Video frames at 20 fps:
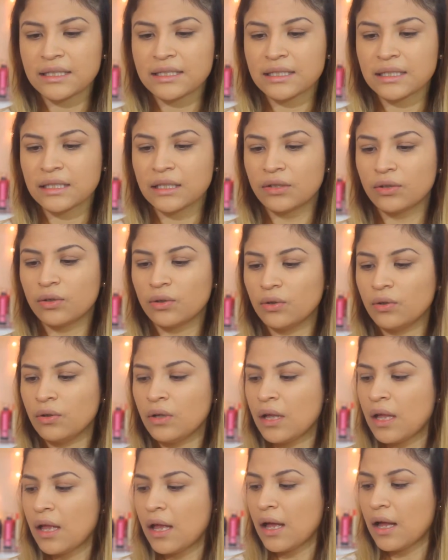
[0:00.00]
Little
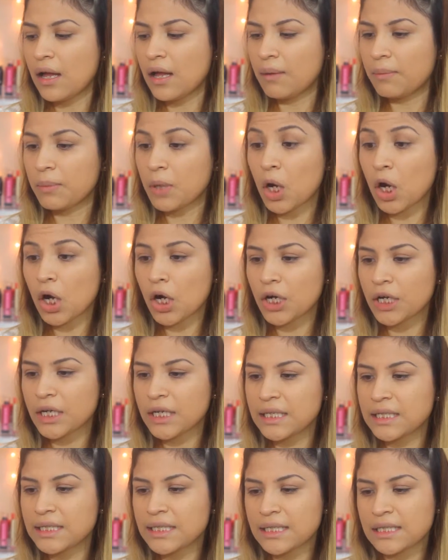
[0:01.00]
card,
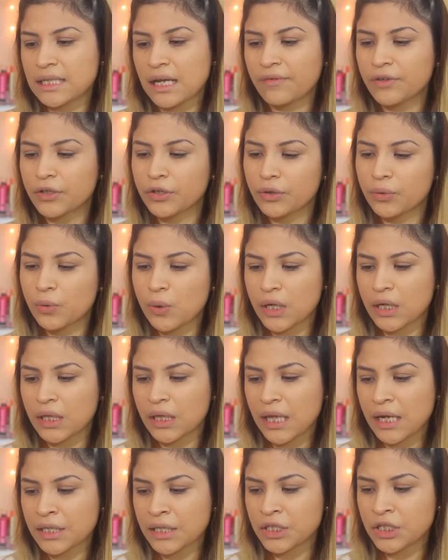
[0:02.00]
and it says Covergirl Queen
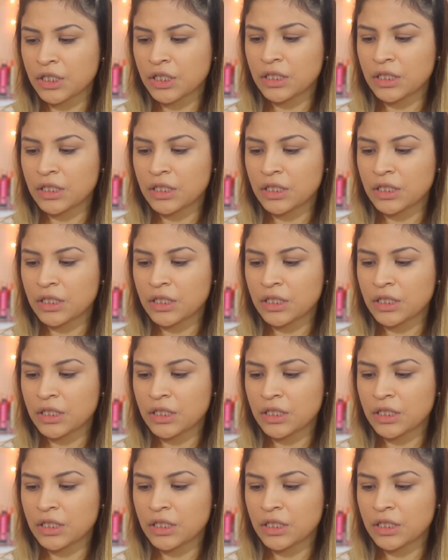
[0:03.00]
collection,